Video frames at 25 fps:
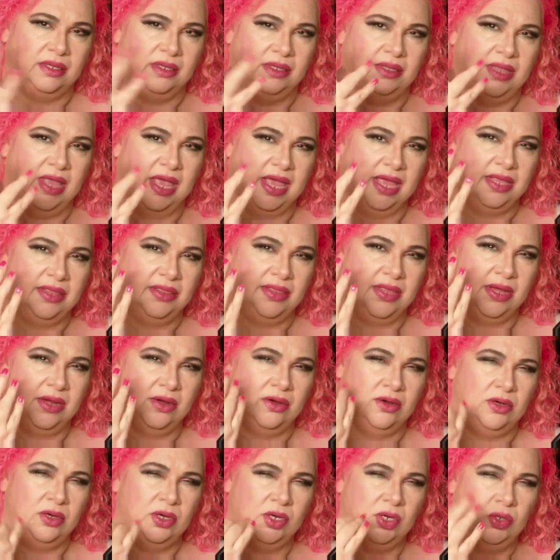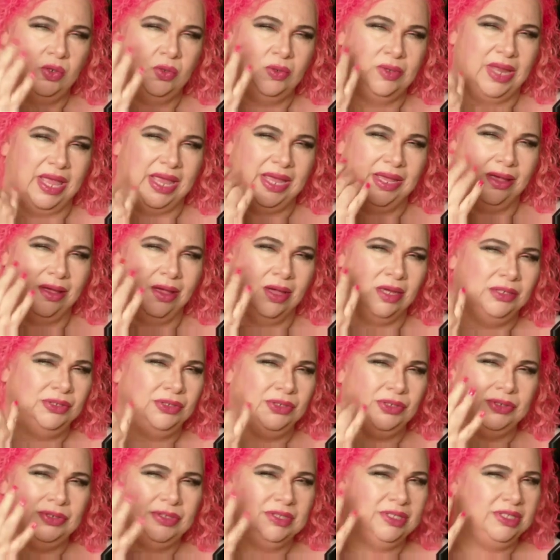their new like
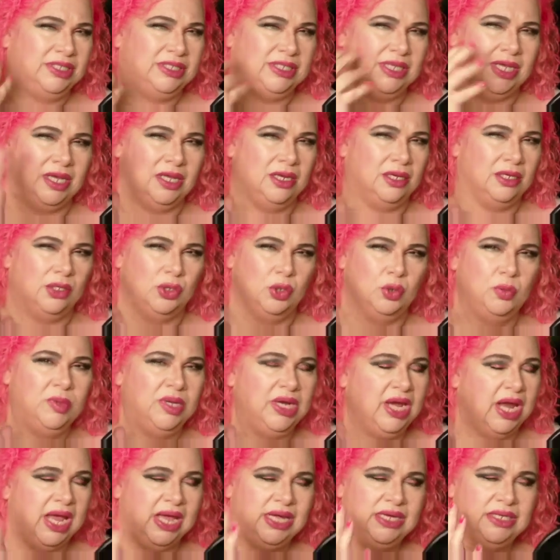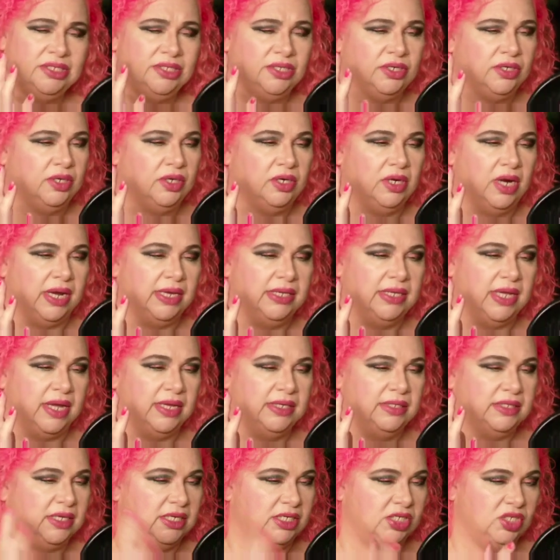under the skin luminizer. I
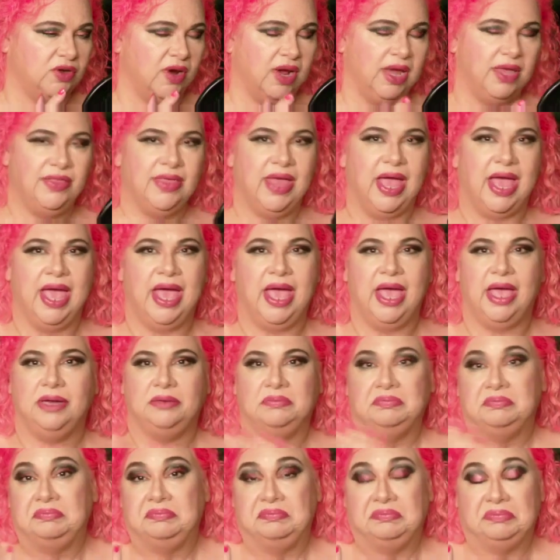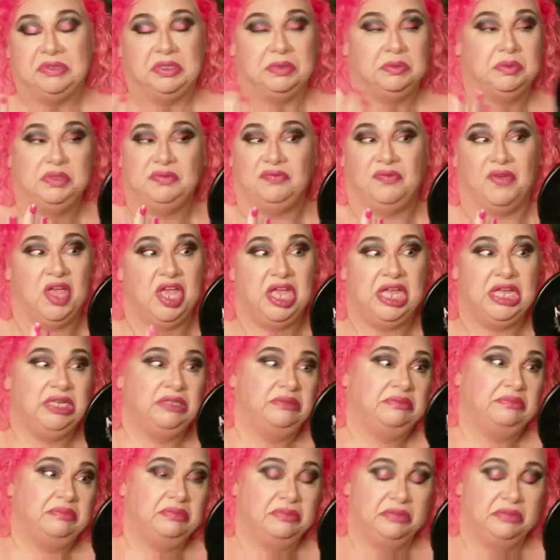did try that. It was fine.